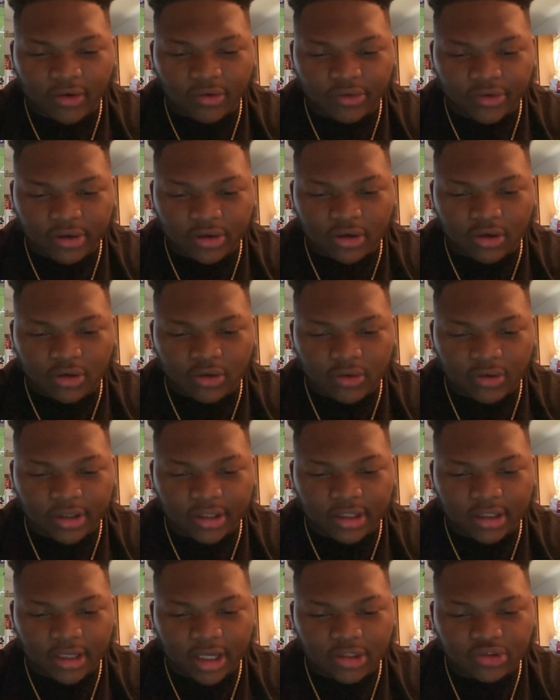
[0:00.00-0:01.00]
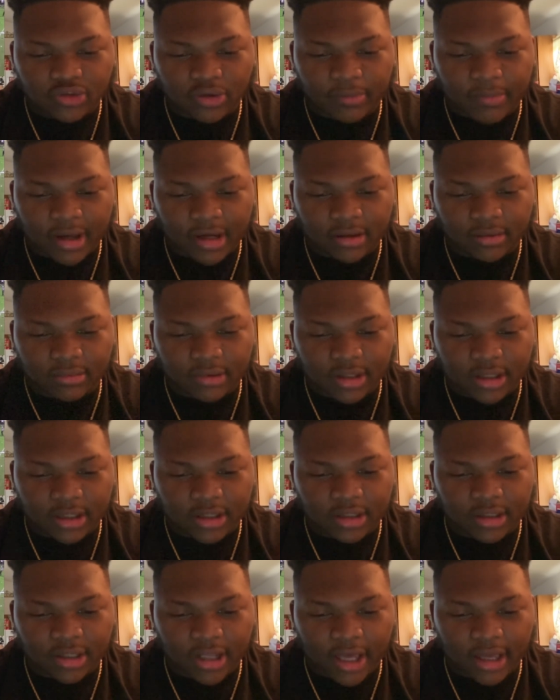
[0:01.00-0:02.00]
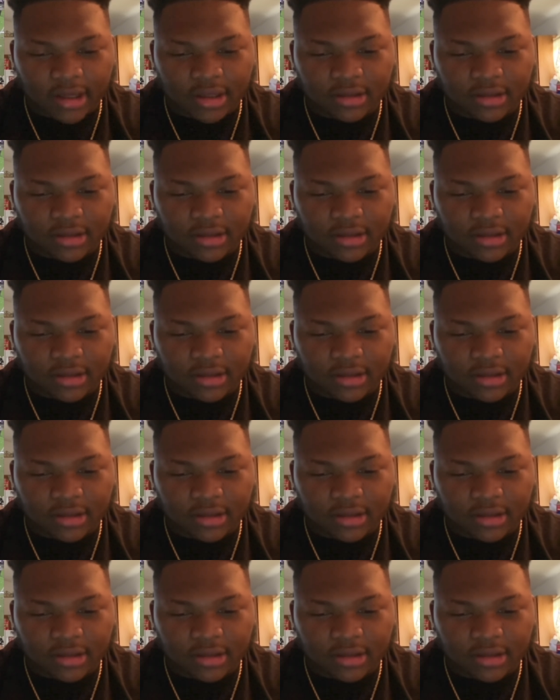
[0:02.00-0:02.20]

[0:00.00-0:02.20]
real quick. That's what make him good. Like